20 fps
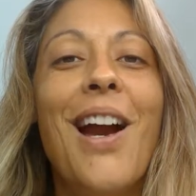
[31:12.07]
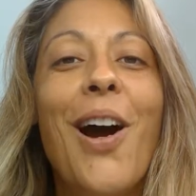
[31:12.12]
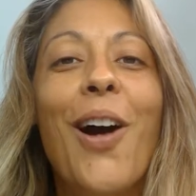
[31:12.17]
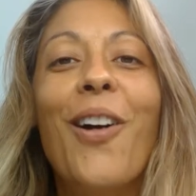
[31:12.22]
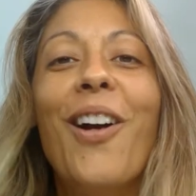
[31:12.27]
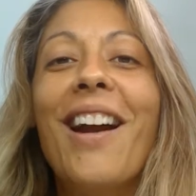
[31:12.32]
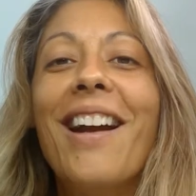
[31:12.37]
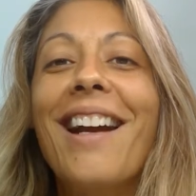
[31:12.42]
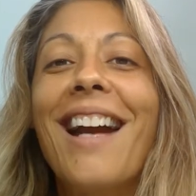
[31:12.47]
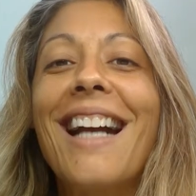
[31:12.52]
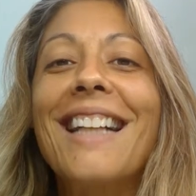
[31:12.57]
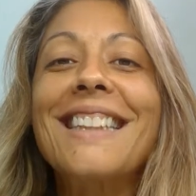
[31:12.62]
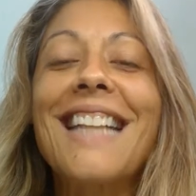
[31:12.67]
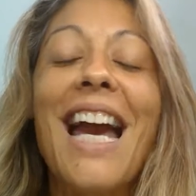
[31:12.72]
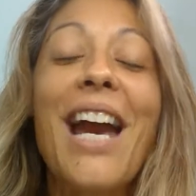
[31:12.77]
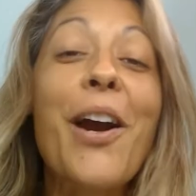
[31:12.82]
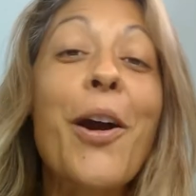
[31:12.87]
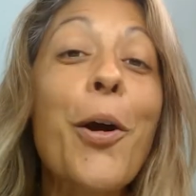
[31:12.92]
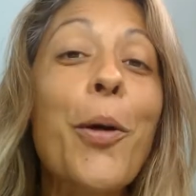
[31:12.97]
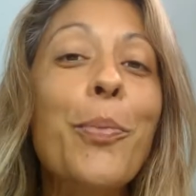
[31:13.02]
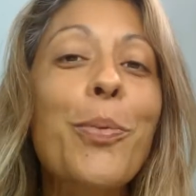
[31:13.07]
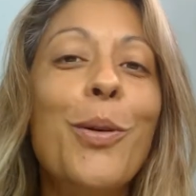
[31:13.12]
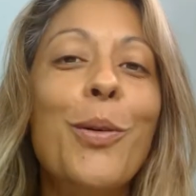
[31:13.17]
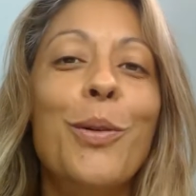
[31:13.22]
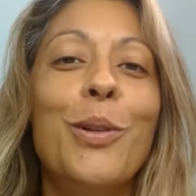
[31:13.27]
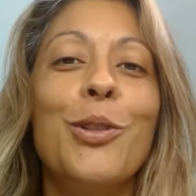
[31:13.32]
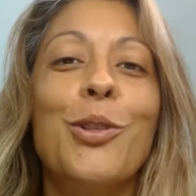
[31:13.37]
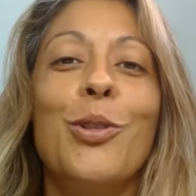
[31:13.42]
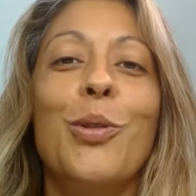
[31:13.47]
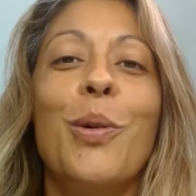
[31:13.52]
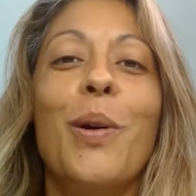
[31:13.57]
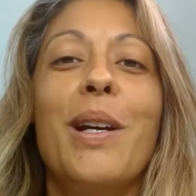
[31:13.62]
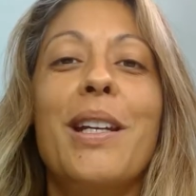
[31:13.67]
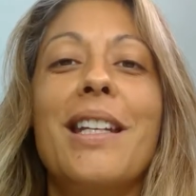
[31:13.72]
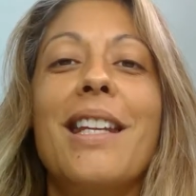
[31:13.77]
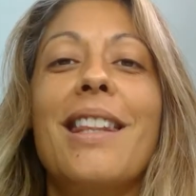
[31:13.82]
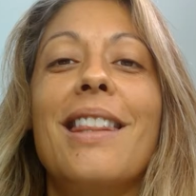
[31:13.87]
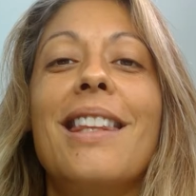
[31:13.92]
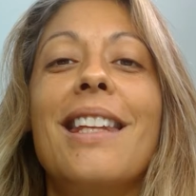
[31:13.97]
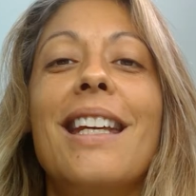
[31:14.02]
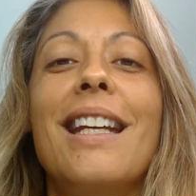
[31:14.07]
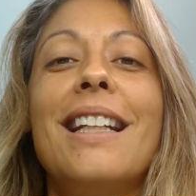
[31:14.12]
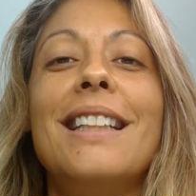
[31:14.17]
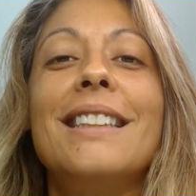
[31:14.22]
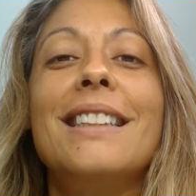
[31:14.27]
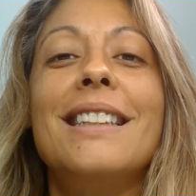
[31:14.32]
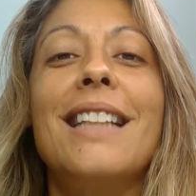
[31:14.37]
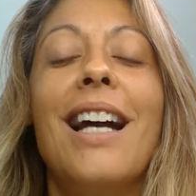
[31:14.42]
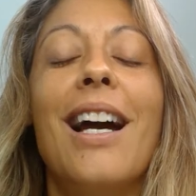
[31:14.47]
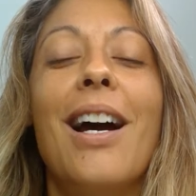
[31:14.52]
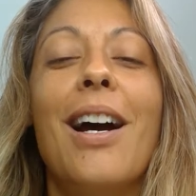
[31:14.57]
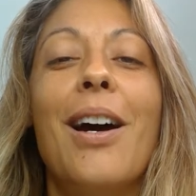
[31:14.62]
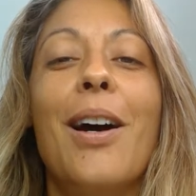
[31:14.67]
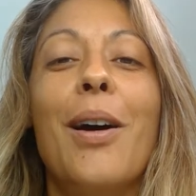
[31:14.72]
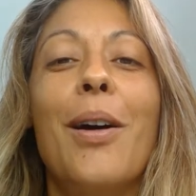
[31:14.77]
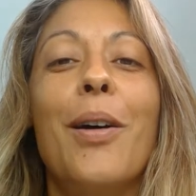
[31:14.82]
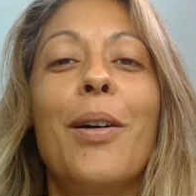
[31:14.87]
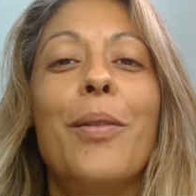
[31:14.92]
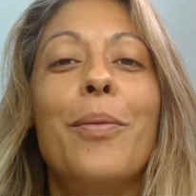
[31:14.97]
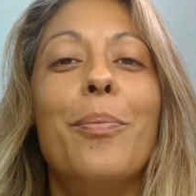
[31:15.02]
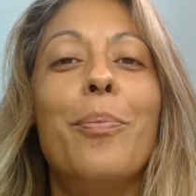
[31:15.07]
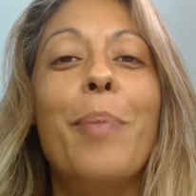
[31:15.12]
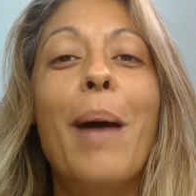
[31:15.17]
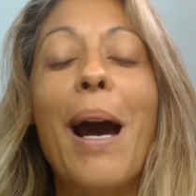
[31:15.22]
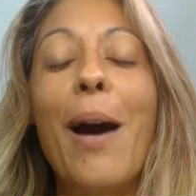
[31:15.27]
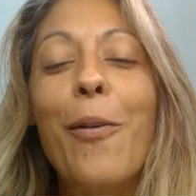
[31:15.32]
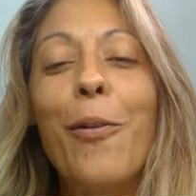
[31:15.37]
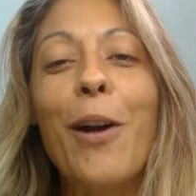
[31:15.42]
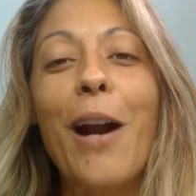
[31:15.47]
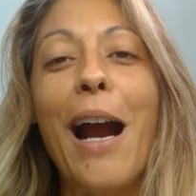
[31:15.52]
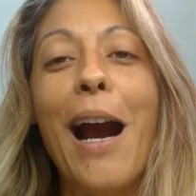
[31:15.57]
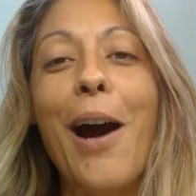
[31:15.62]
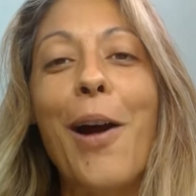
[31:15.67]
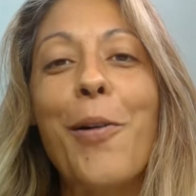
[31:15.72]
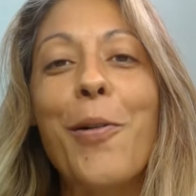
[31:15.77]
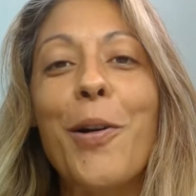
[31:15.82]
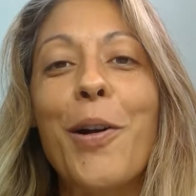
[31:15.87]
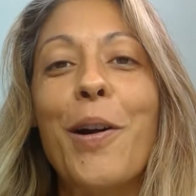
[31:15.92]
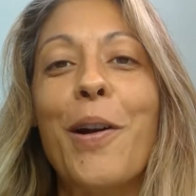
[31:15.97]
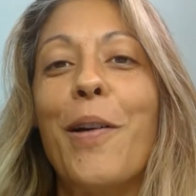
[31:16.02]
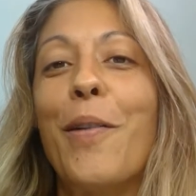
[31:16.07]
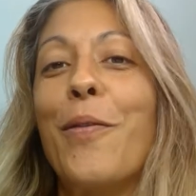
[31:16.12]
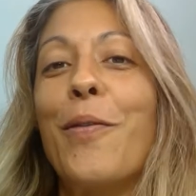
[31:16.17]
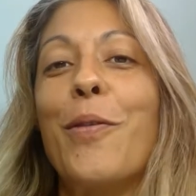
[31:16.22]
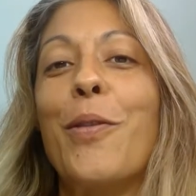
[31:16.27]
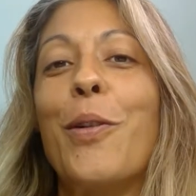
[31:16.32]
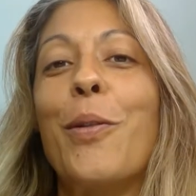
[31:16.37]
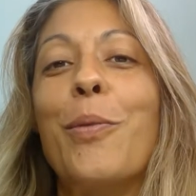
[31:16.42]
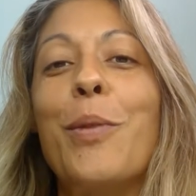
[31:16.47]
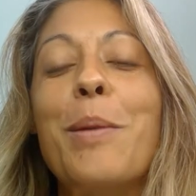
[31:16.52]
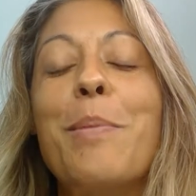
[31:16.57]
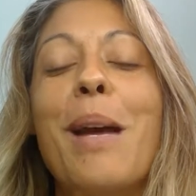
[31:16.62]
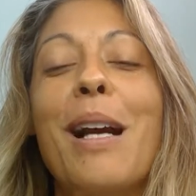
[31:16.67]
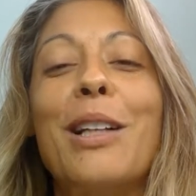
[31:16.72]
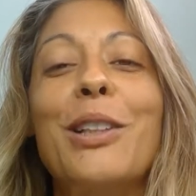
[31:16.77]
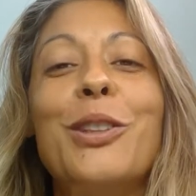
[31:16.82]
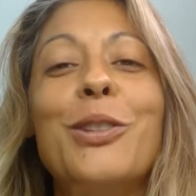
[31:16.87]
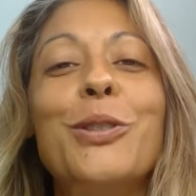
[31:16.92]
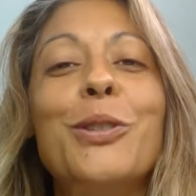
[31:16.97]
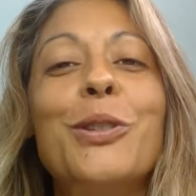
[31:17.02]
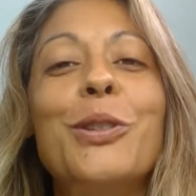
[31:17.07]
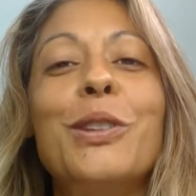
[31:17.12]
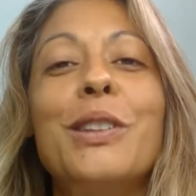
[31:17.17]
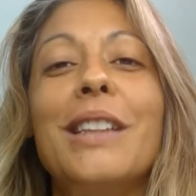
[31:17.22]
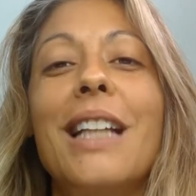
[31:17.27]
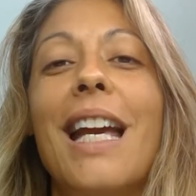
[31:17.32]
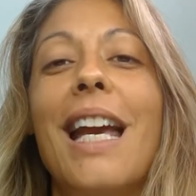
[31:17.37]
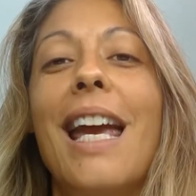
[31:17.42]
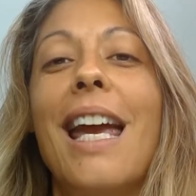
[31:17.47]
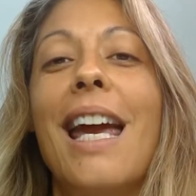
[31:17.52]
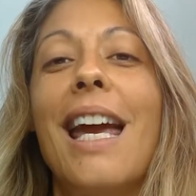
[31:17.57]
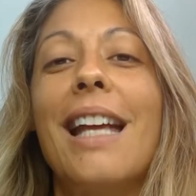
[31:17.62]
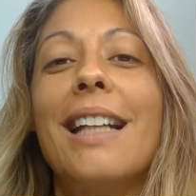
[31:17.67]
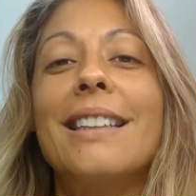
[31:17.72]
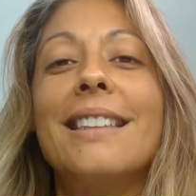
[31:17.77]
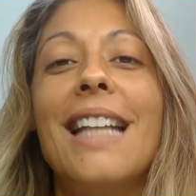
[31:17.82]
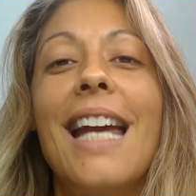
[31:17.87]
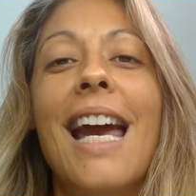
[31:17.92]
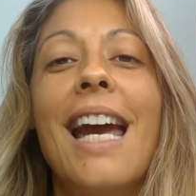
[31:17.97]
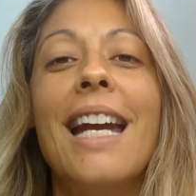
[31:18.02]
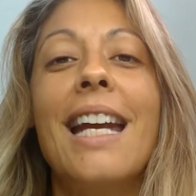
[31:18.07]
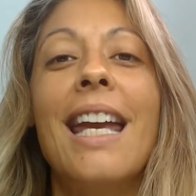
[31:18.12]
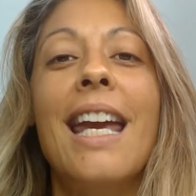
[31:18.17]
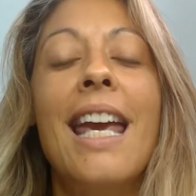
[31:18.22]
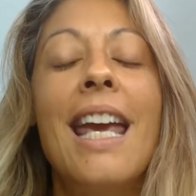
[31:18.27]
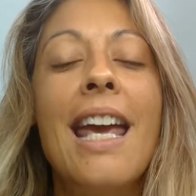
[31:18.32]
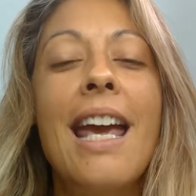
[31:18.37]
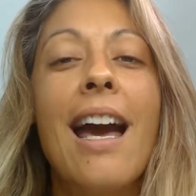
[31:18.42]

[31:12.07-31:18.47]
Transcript: All right, guys, I hope you enjoyed this power hour of the REMAX tools and tech.